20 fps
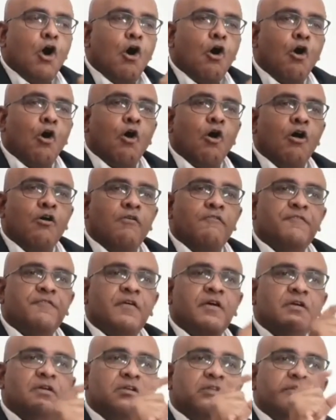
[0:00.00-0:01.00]

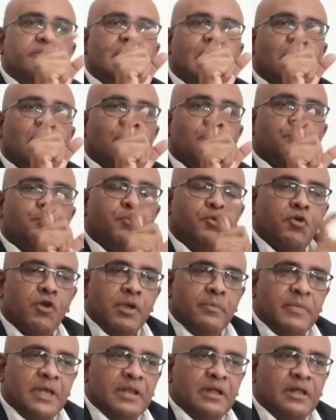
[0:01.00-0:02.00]
of the
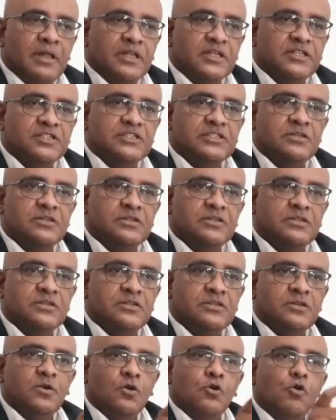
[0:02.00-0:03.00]
criminals
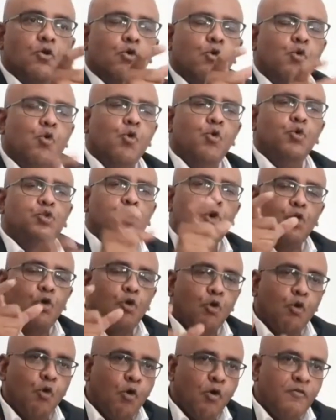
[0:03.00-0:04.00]
who
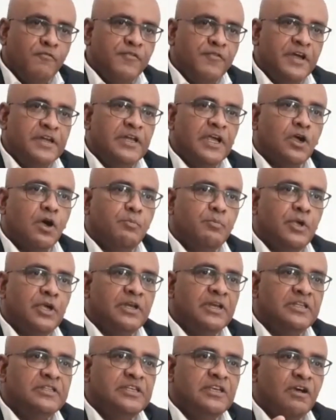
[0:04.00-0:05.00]
took over the
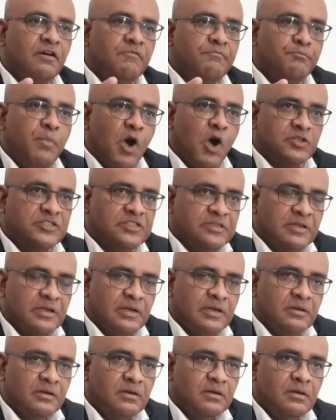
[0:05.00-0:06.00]
community of
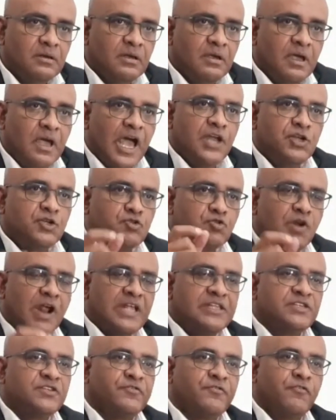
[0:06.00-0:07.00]
Buxton and
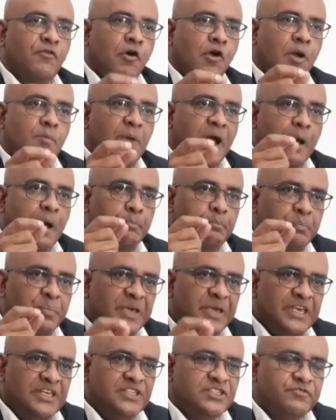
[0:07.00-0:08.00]
transformed a
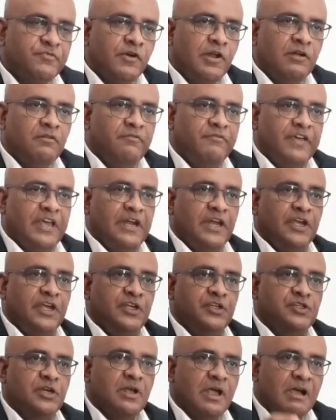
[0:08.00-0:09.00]
peaceful
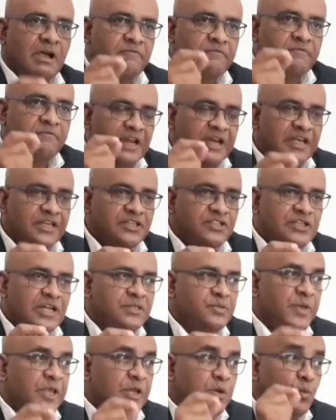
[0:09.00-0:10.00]
village, a village
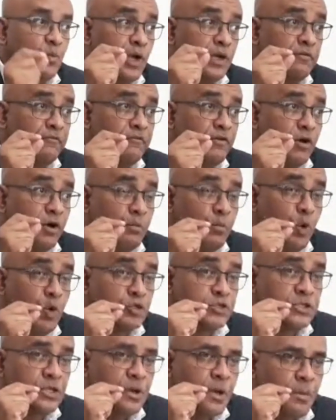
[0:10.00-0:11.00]
that had been one of our
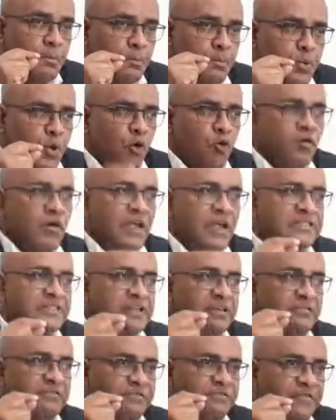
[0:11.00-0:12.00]
most
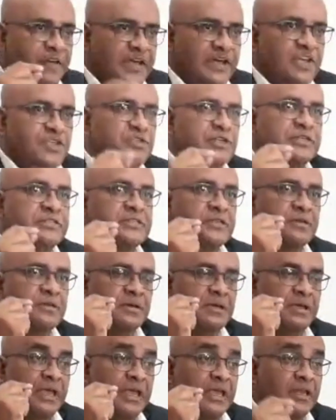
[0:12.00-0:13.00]
progressive villages
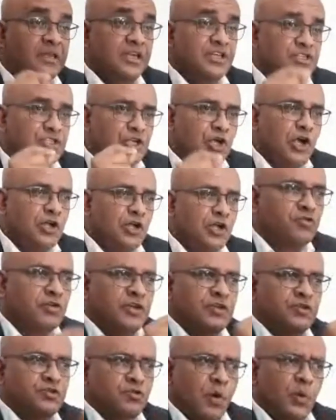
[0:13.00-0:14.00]
in this
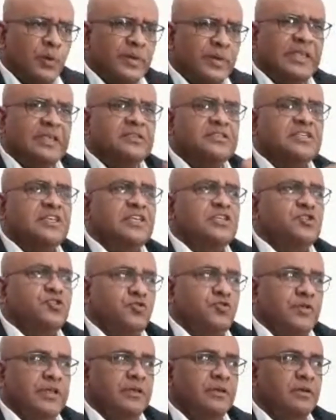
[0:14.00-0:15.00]
country throughout its
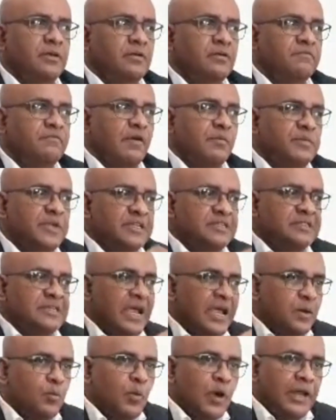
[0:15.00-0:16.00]
history, from the
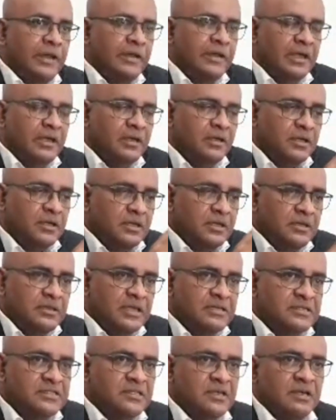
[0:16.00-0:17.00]
time when
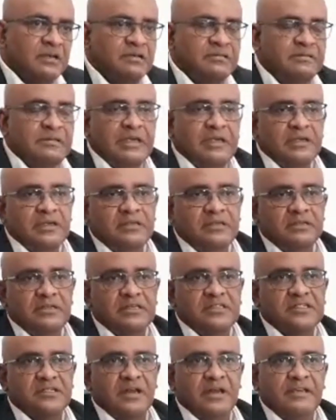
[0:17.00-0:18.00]

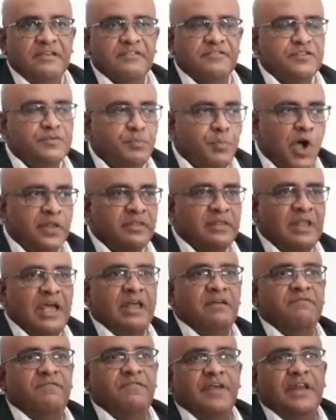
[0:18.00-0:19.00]
the slaves bought
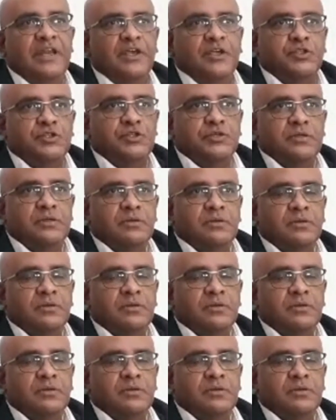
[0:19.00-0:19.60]
that village.